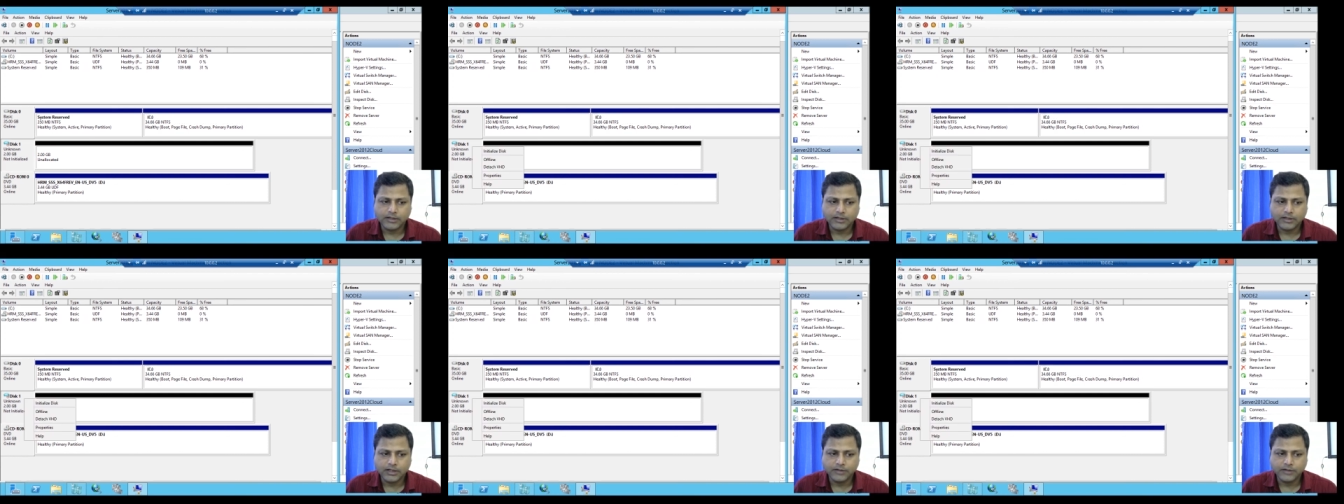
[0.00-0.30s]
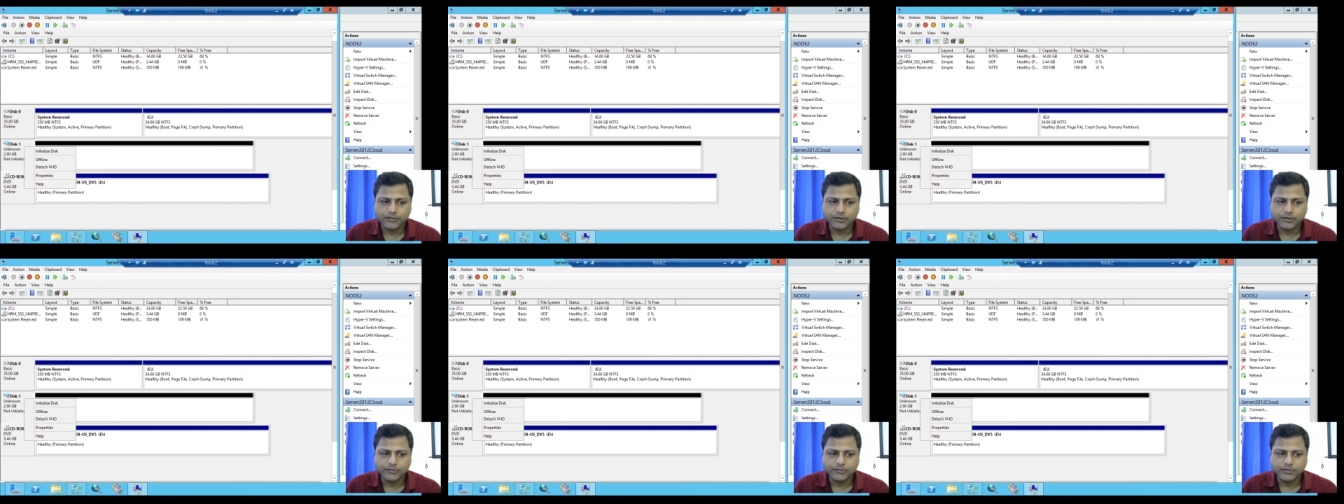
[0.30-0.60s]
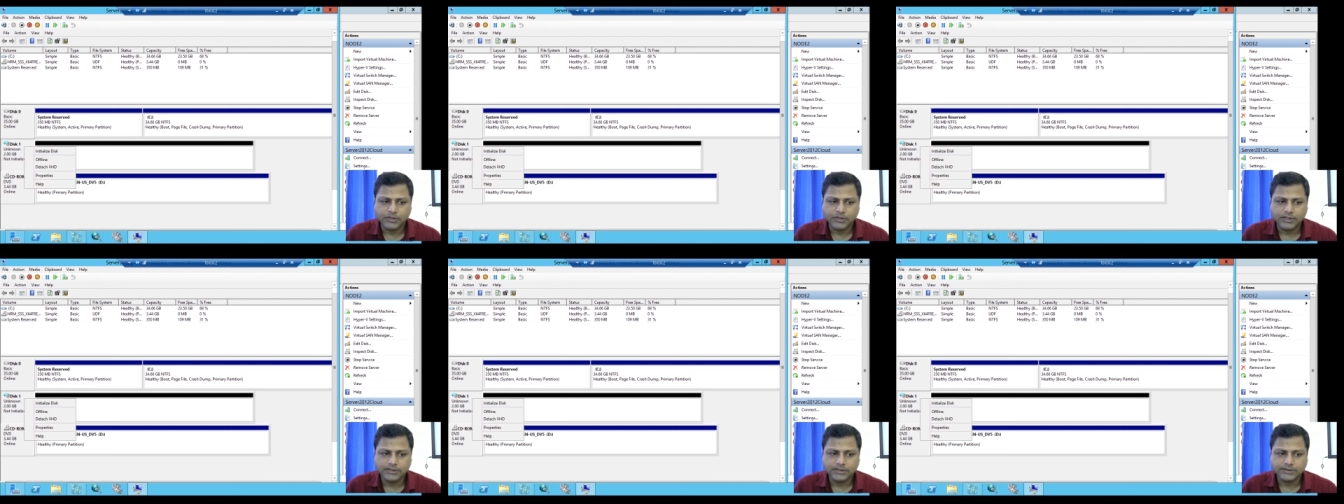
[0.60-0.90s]
click from
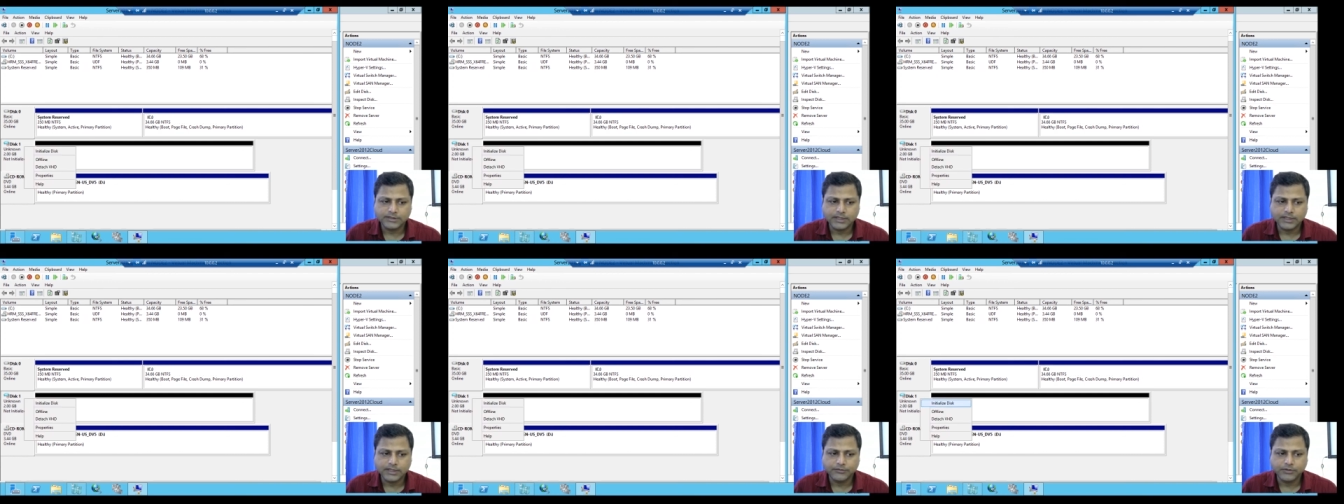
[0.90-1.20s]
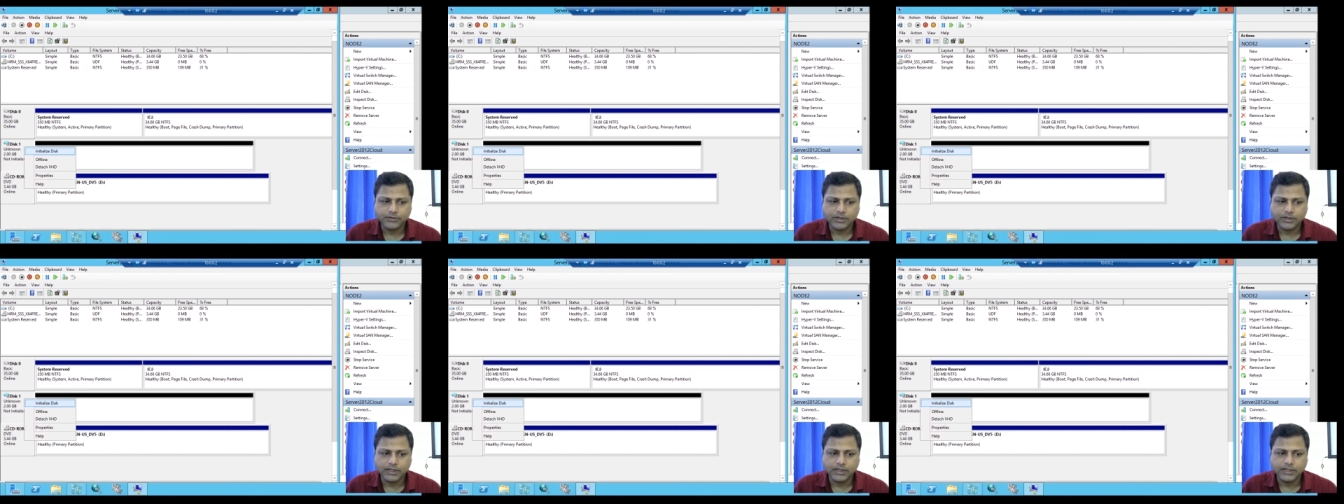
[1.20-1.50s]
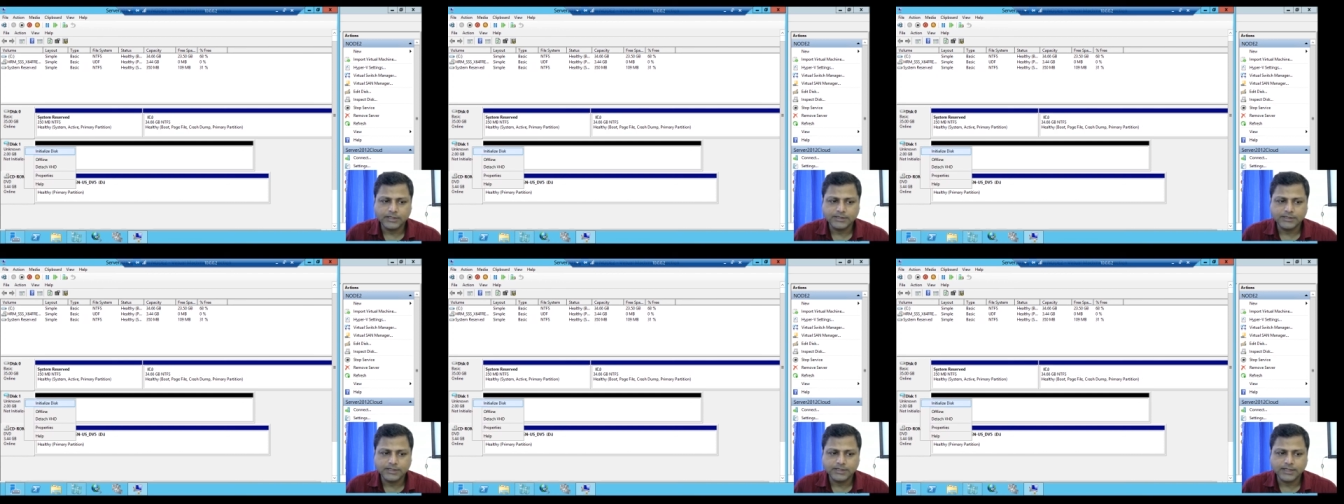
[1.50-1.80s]
the disk and we'll
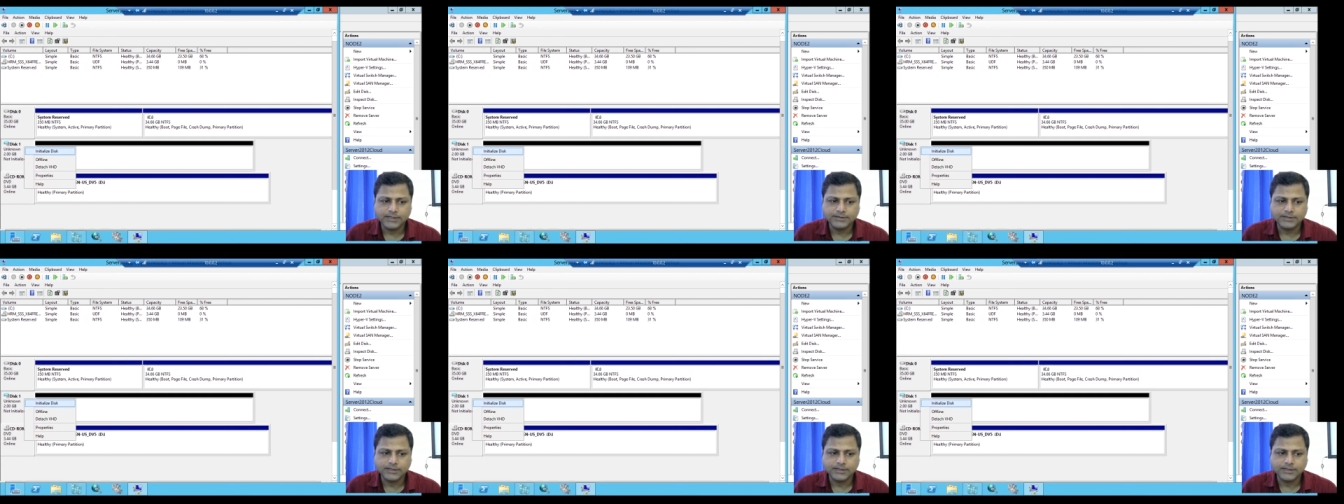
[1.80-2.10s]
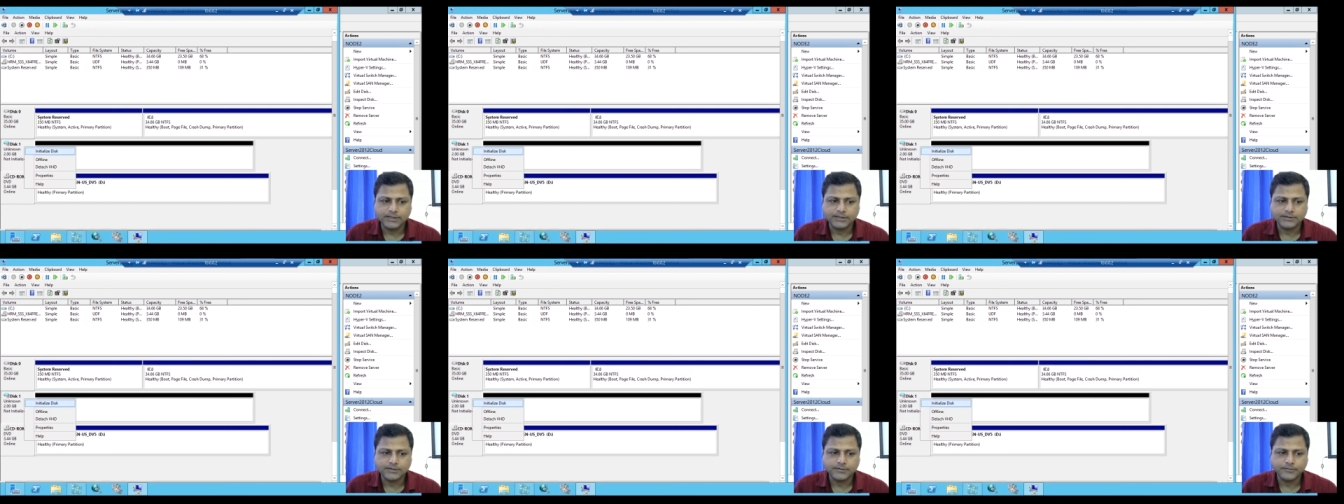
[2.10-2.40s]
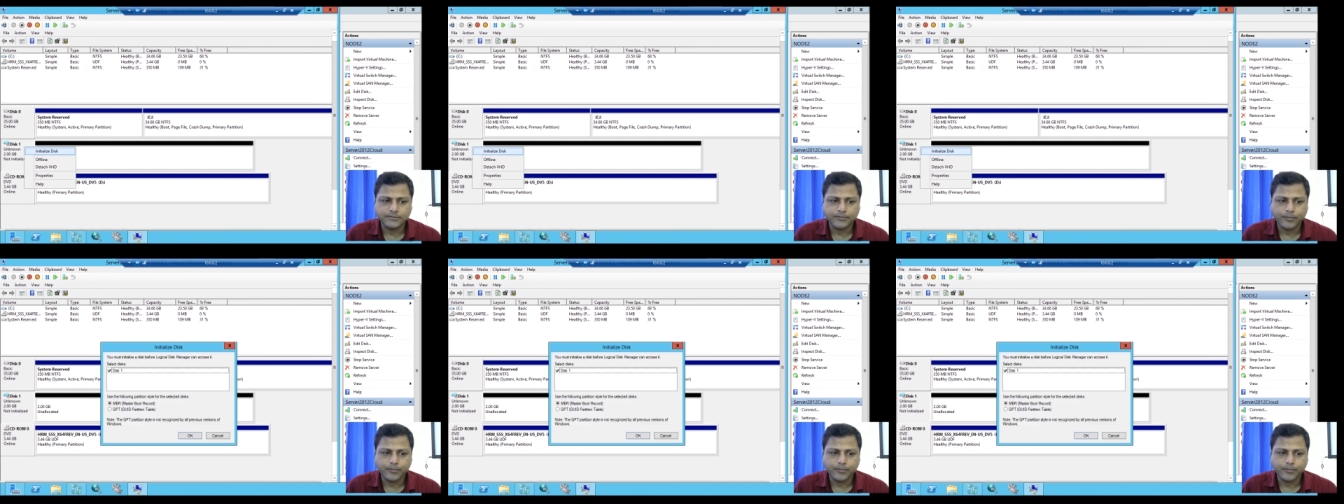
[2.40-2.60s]
initialize the disk.